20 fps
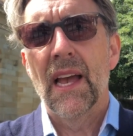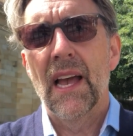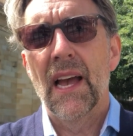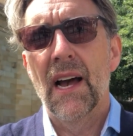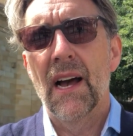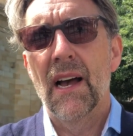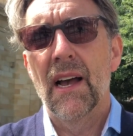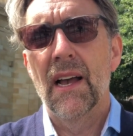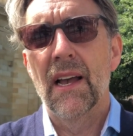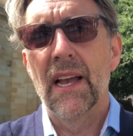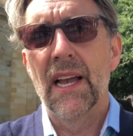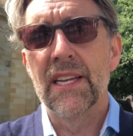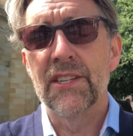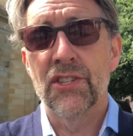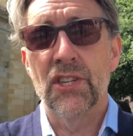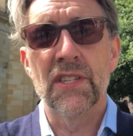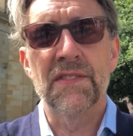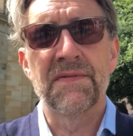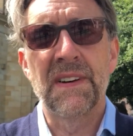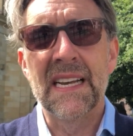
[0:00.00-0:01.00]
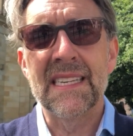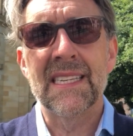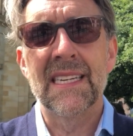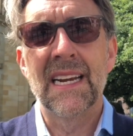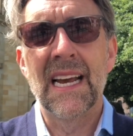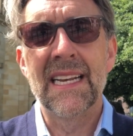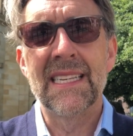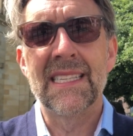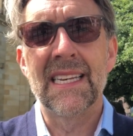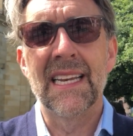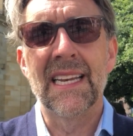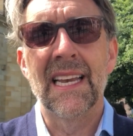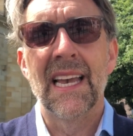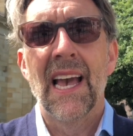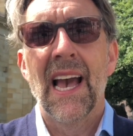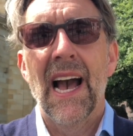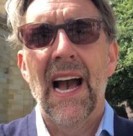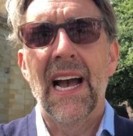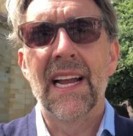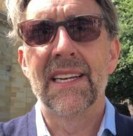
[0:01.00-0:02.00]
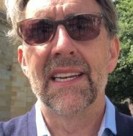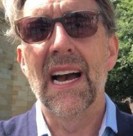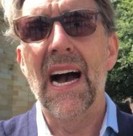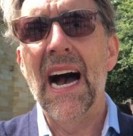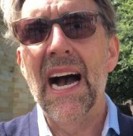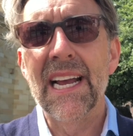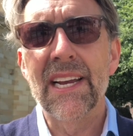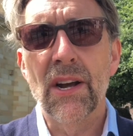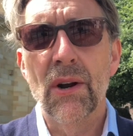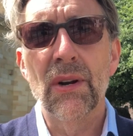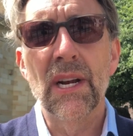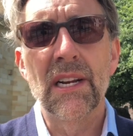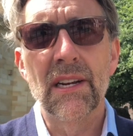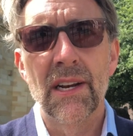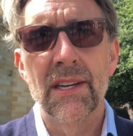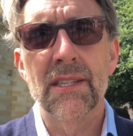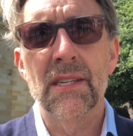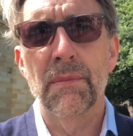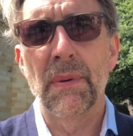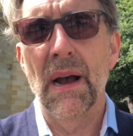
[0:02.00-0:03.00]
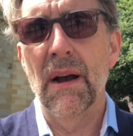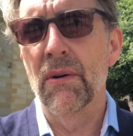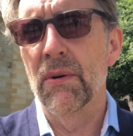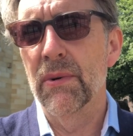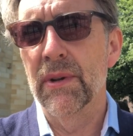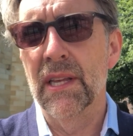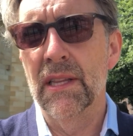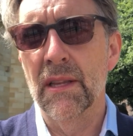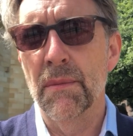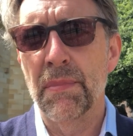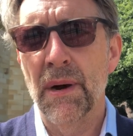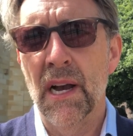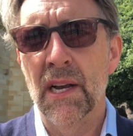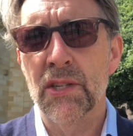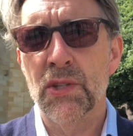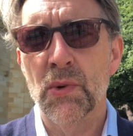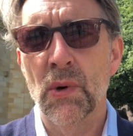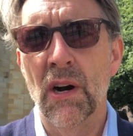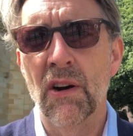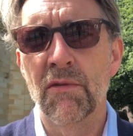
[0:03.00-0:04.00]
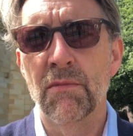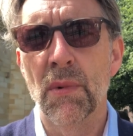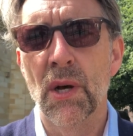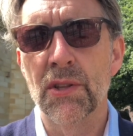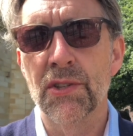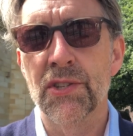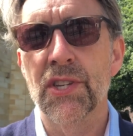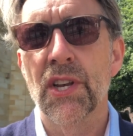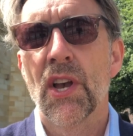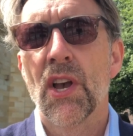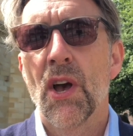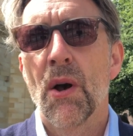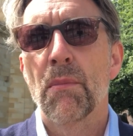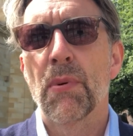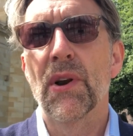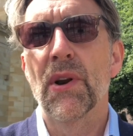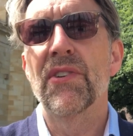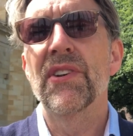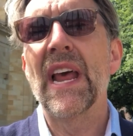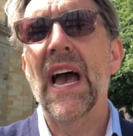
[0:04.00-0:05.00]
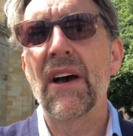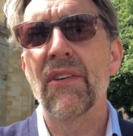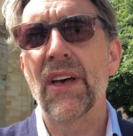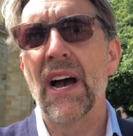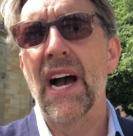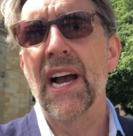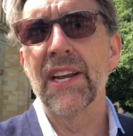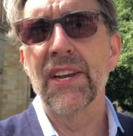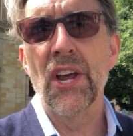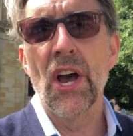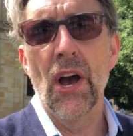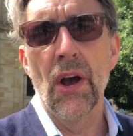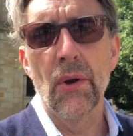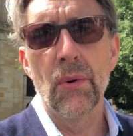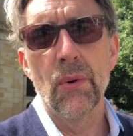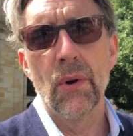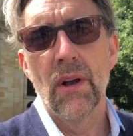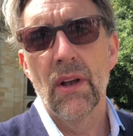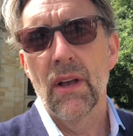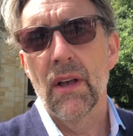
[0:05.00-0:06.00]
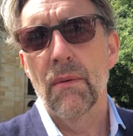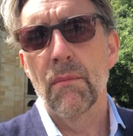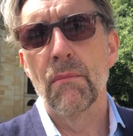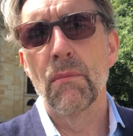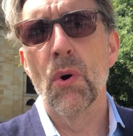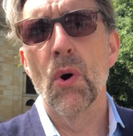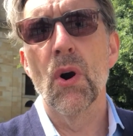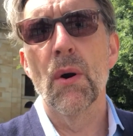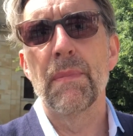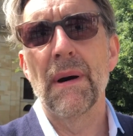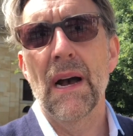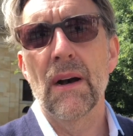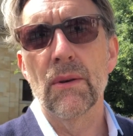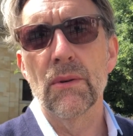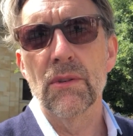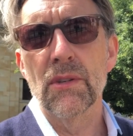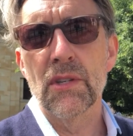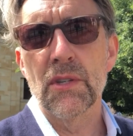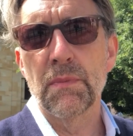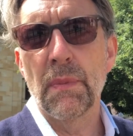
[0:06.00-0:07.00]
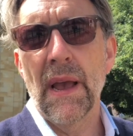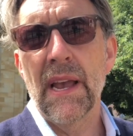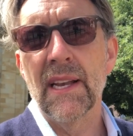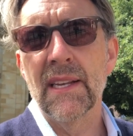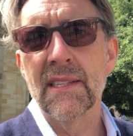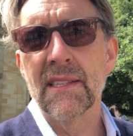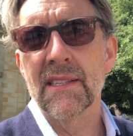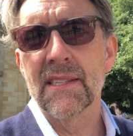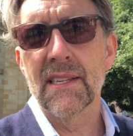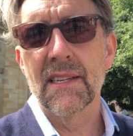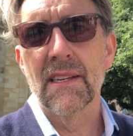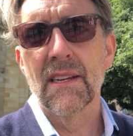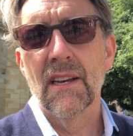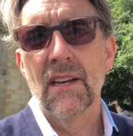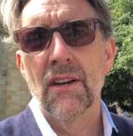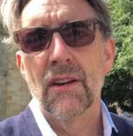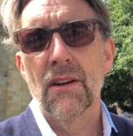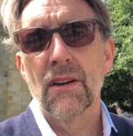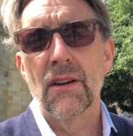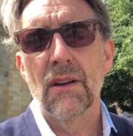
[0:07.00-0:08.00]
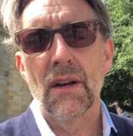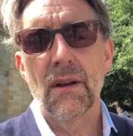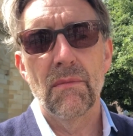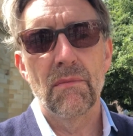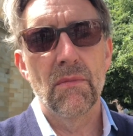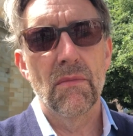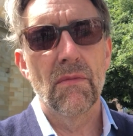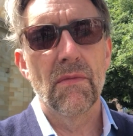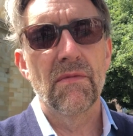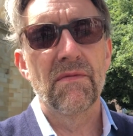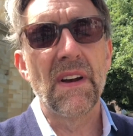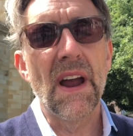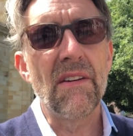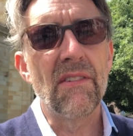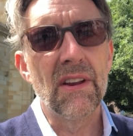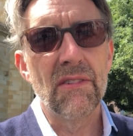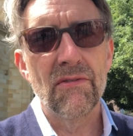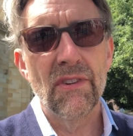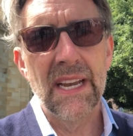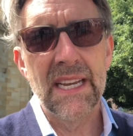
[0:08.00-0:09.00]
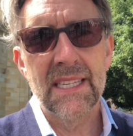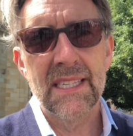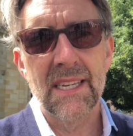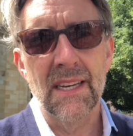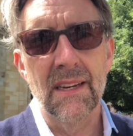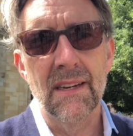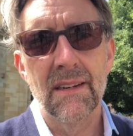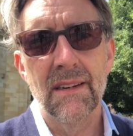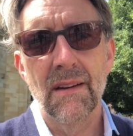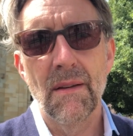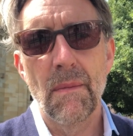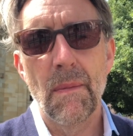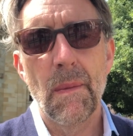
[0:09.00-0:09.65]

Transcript: It's just fascinating, and I'd only learnt about it within the past 12 months, but now that I know more about Spain's very recent